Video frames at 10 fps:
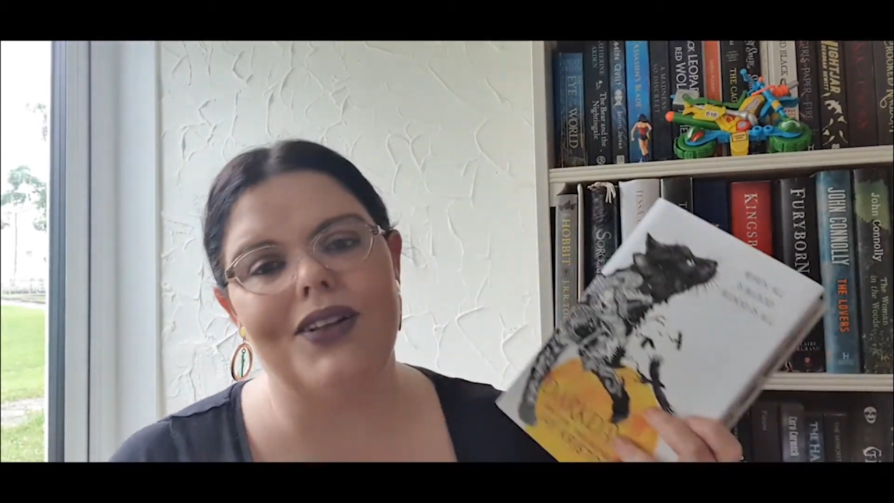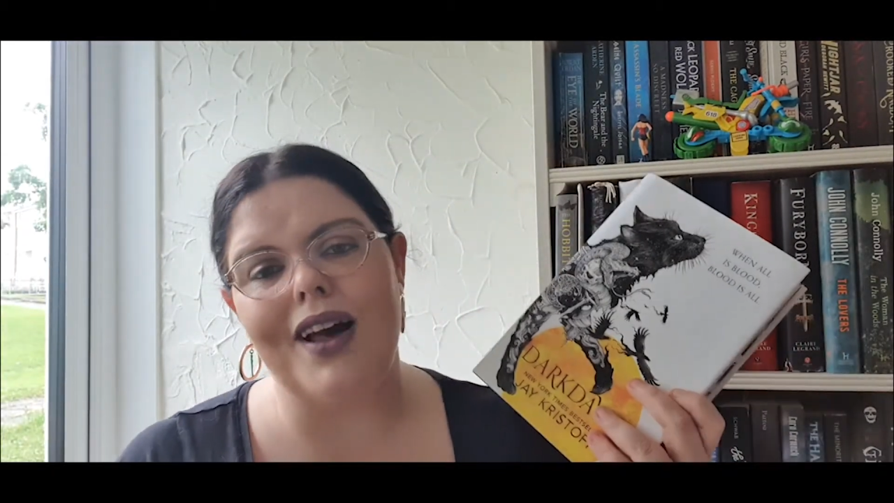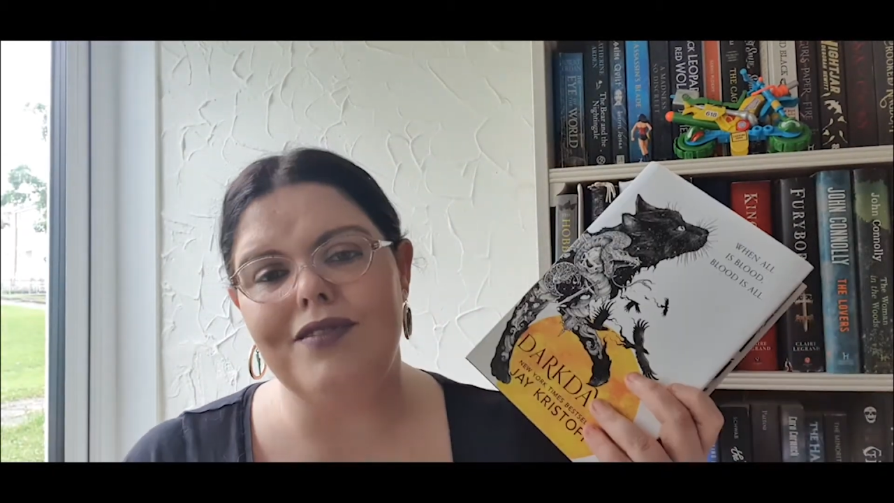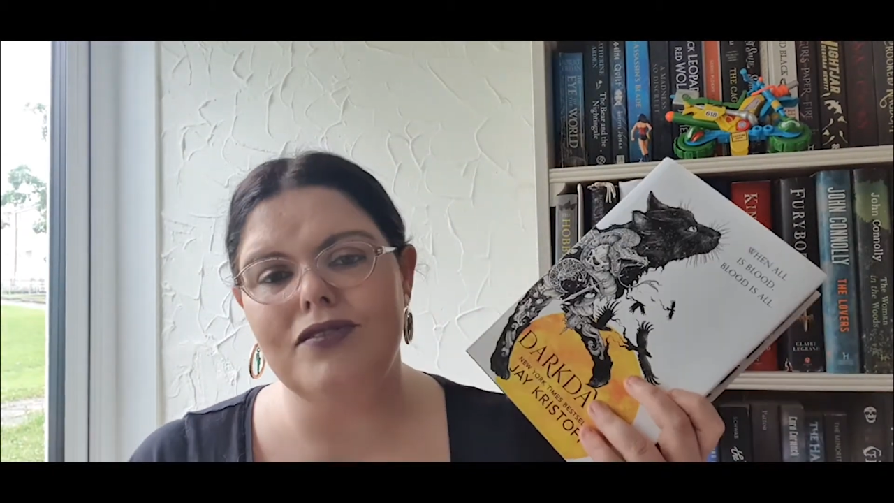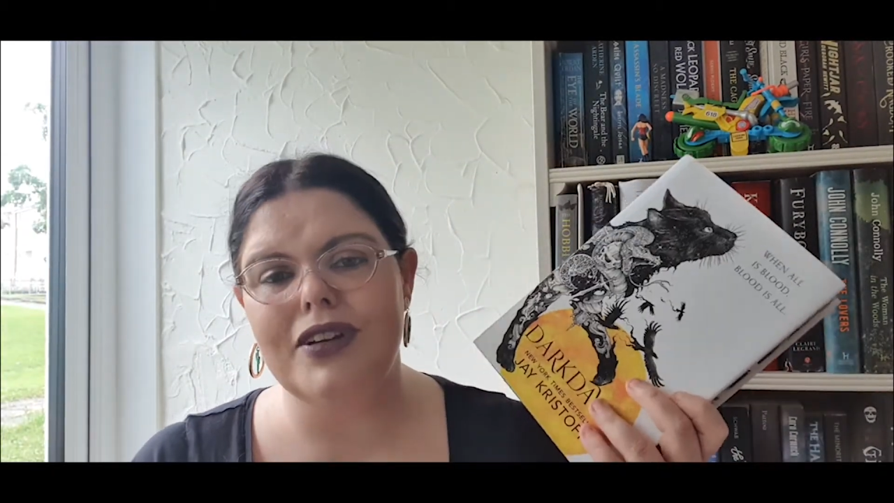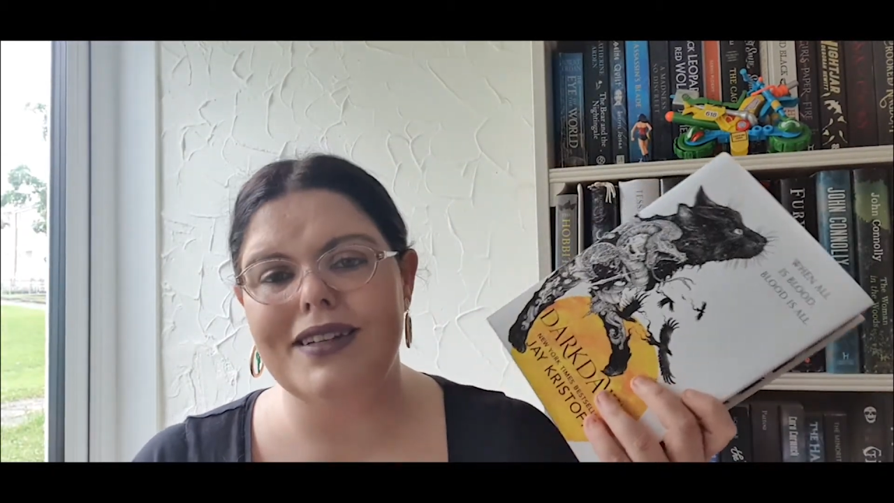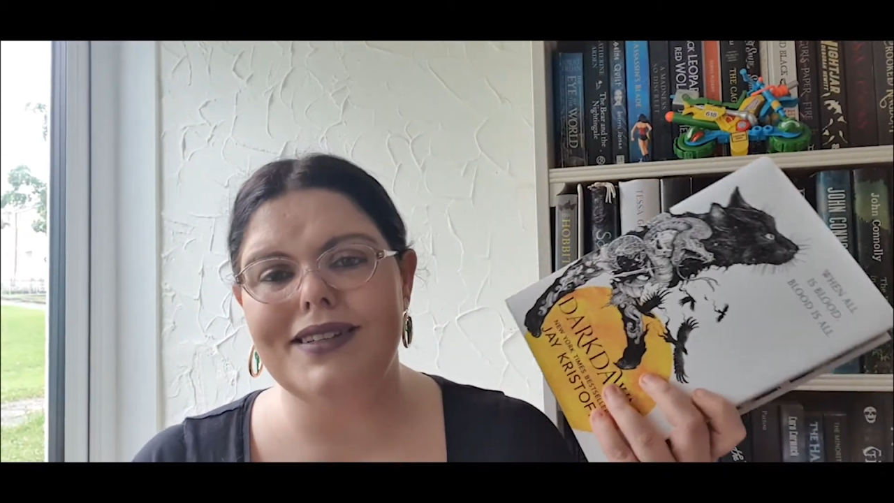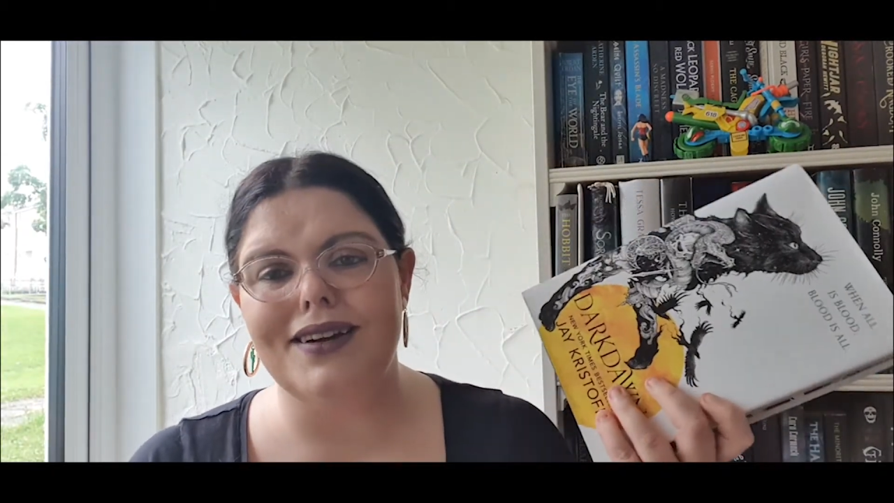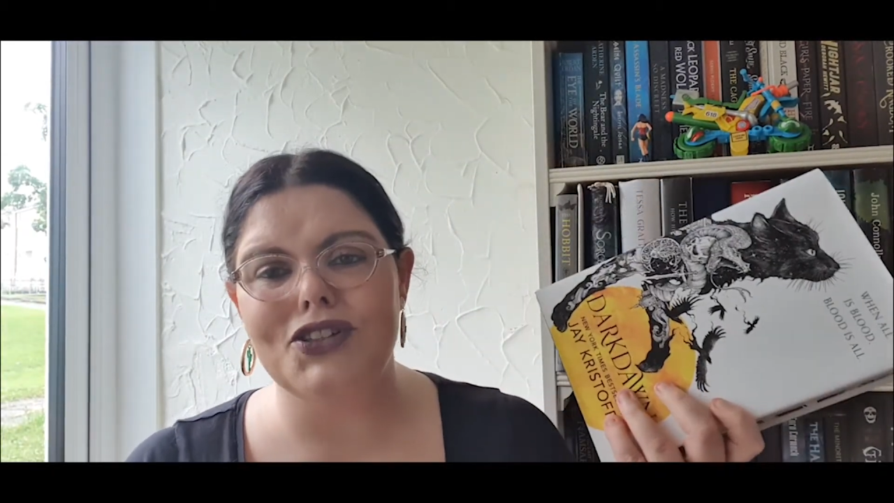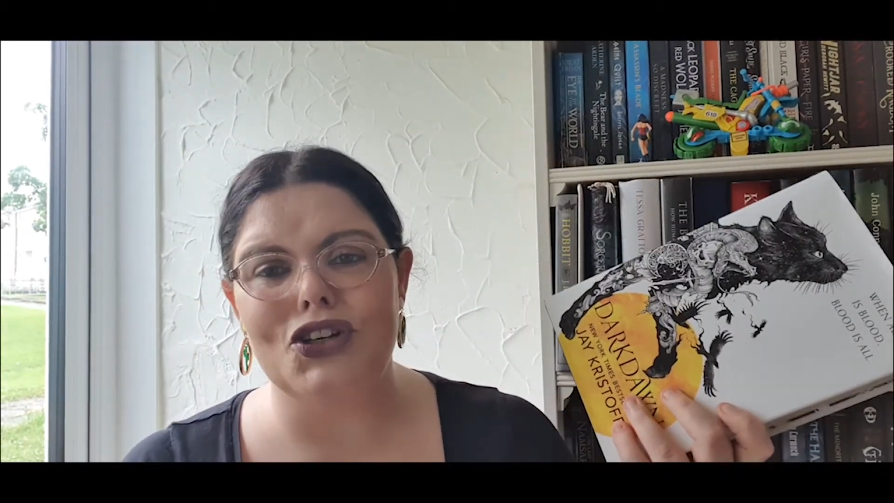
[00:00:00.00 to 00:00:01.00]
haven't read
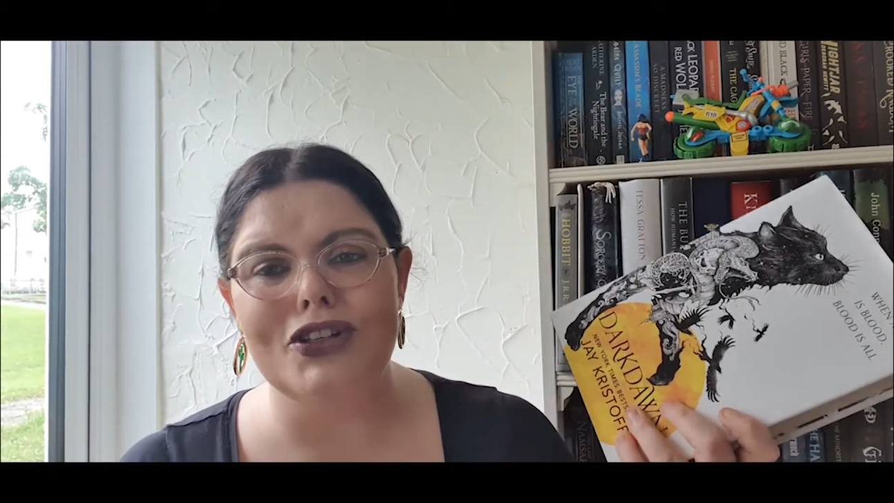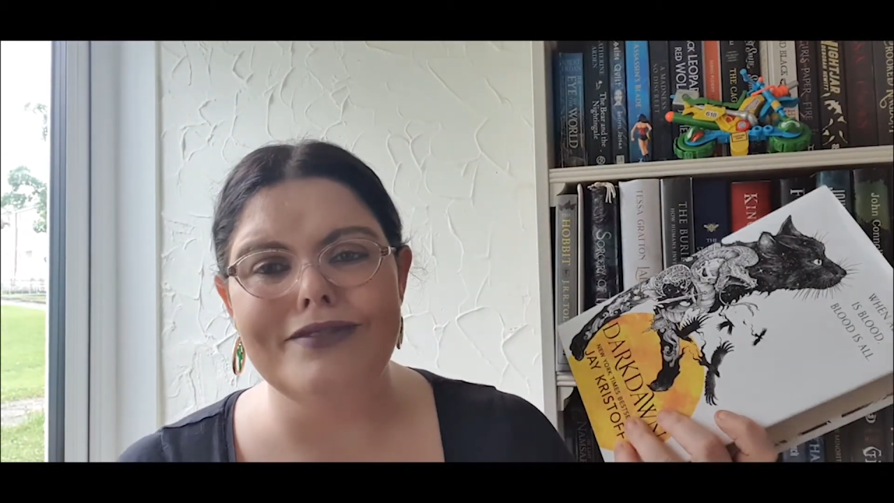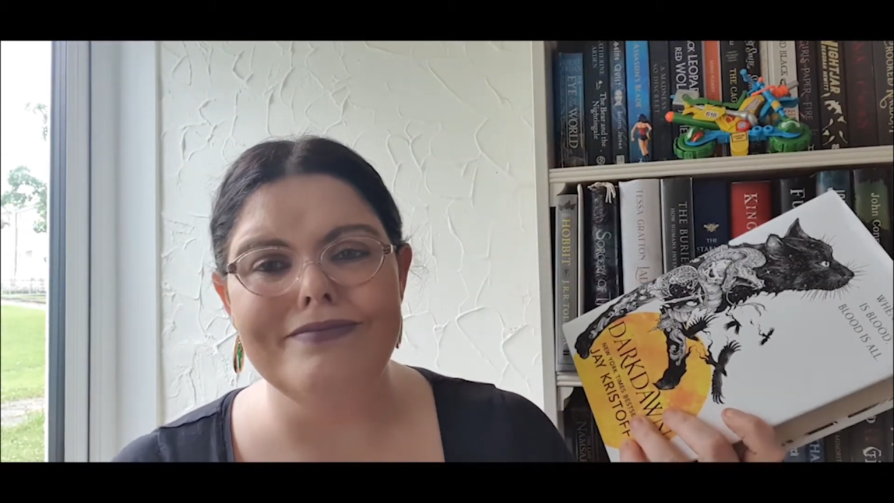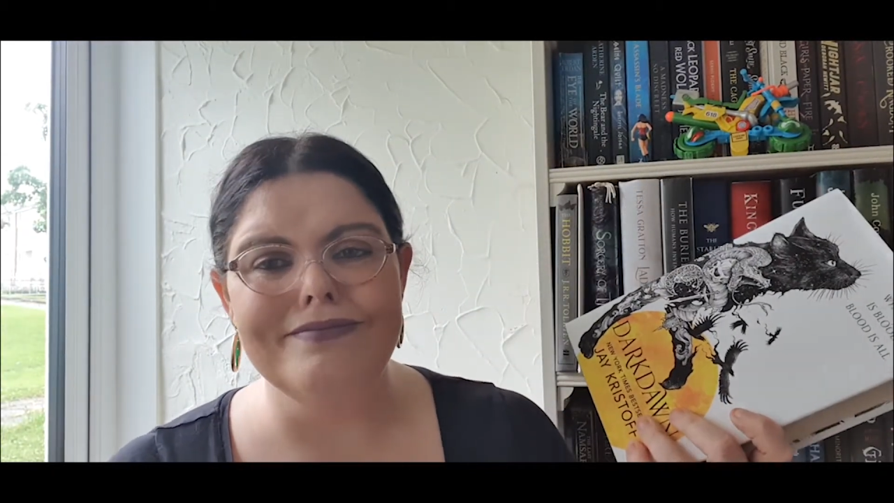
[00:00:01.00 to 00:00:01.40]
that one.